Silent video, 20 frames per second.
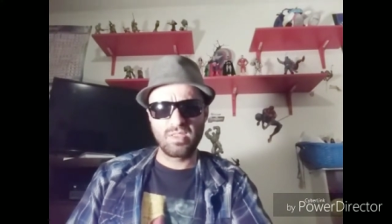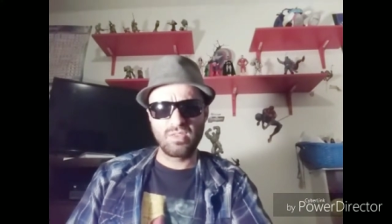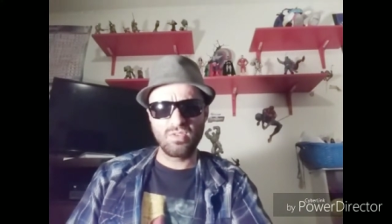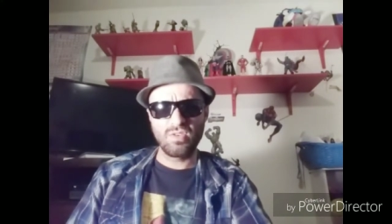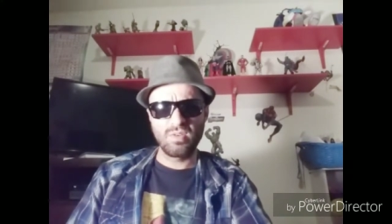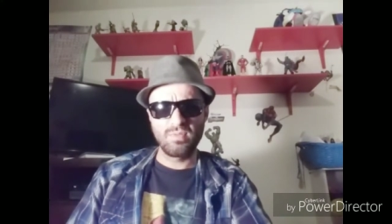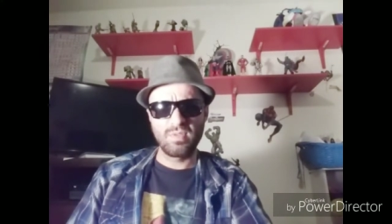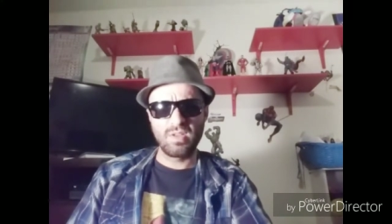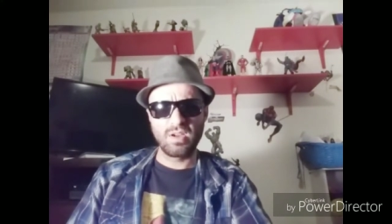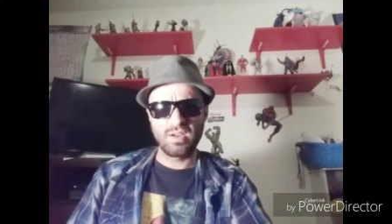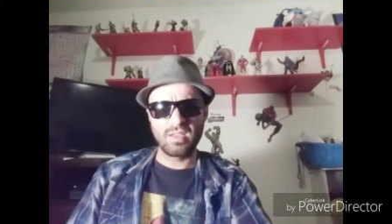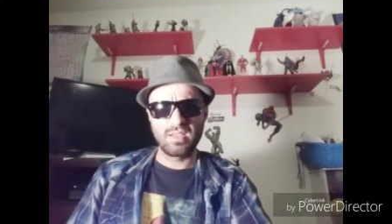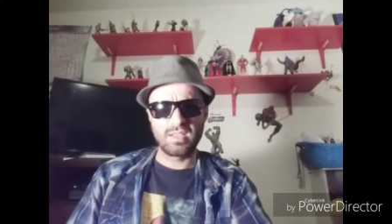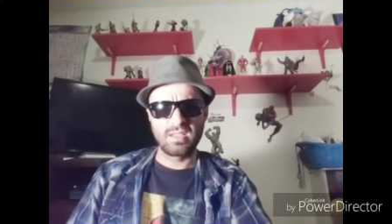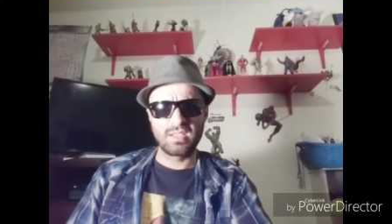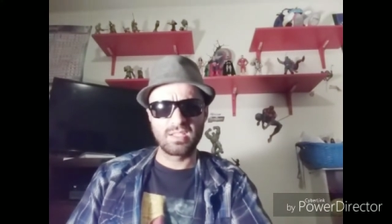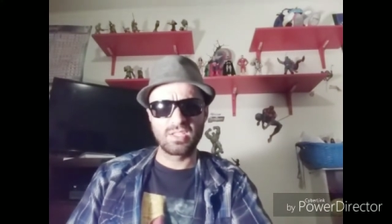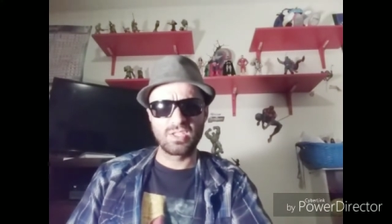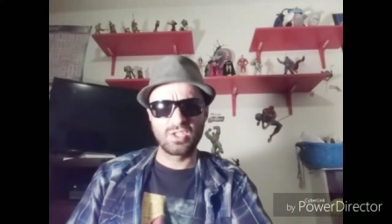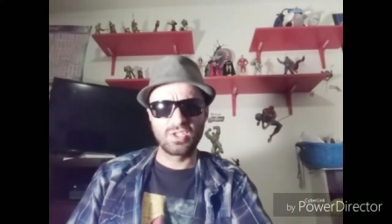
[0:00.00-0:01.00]
took him longer than
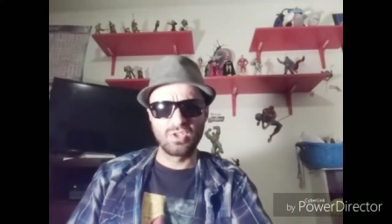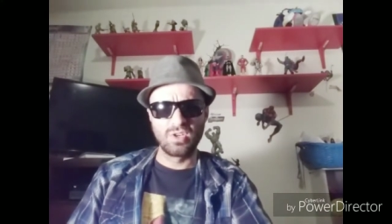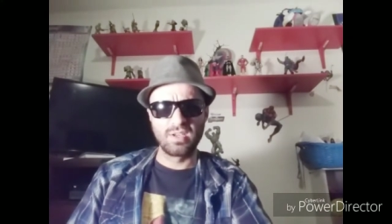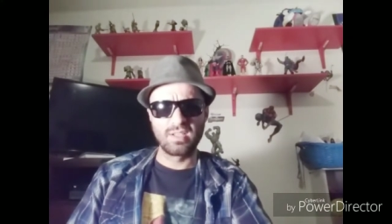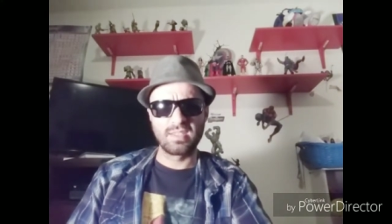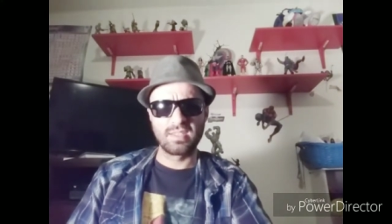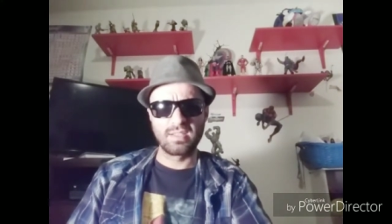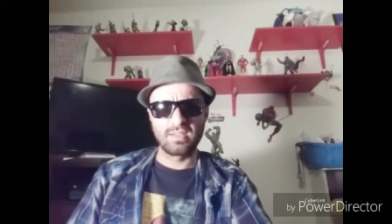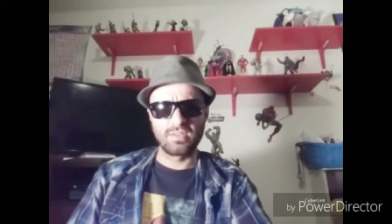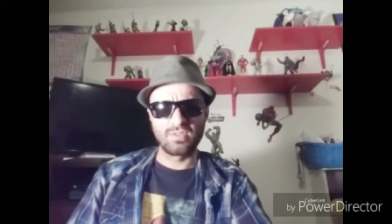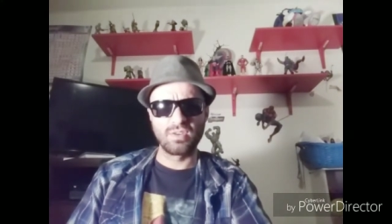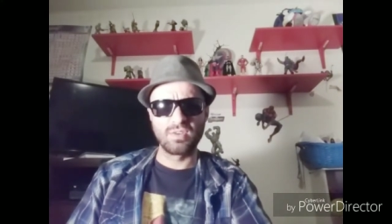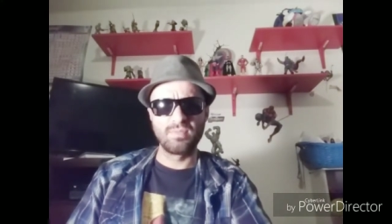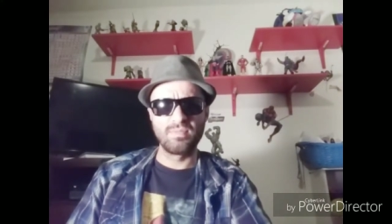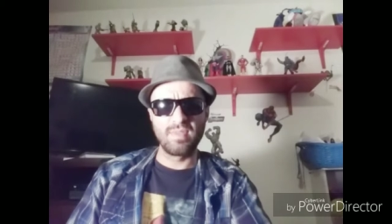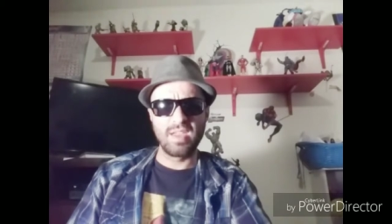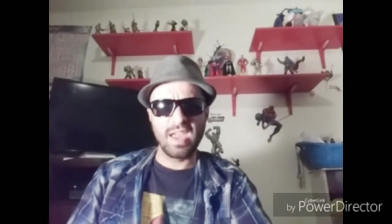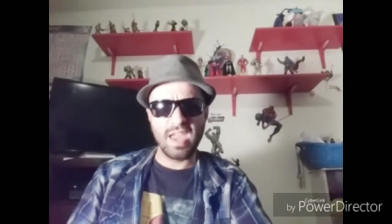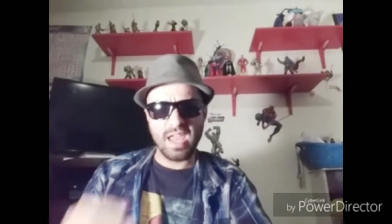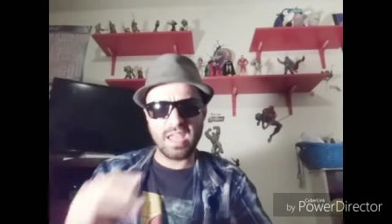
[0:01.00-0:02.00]
it should since it took him
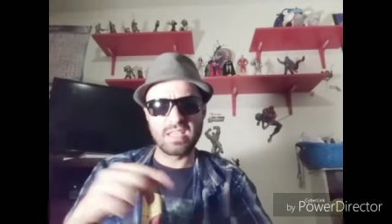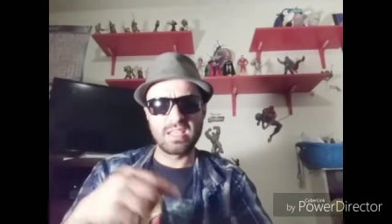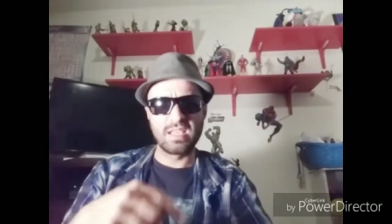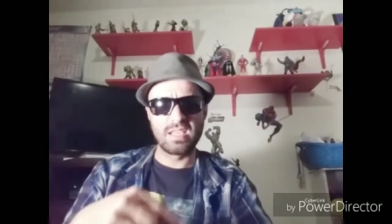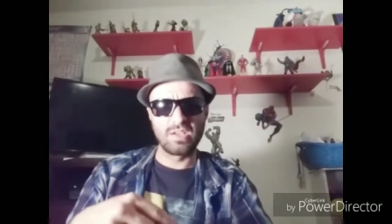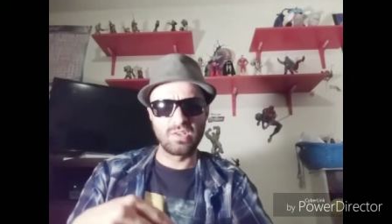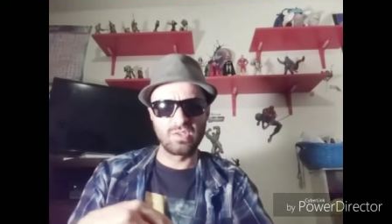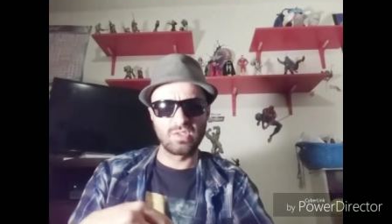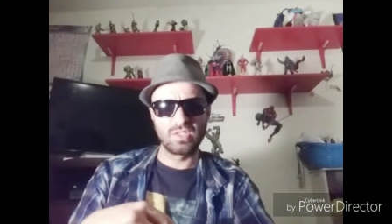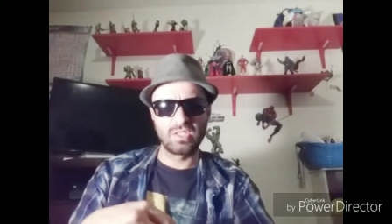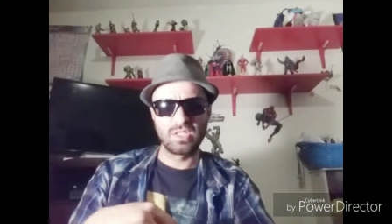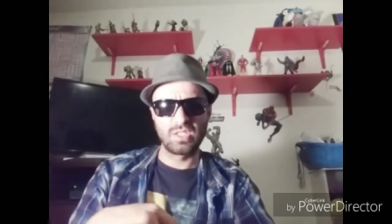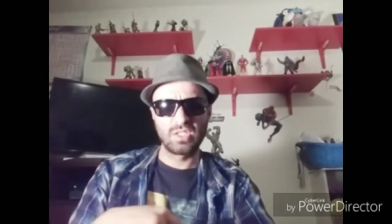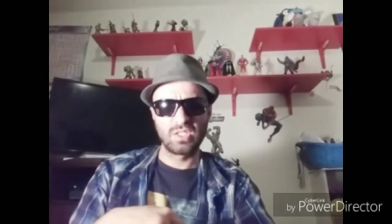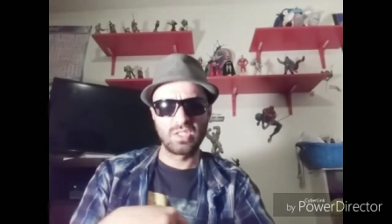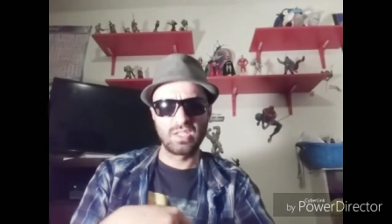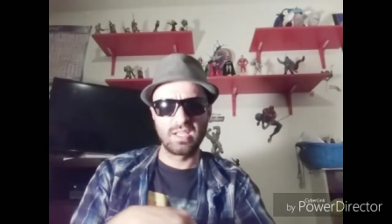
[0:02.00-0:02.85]
8 years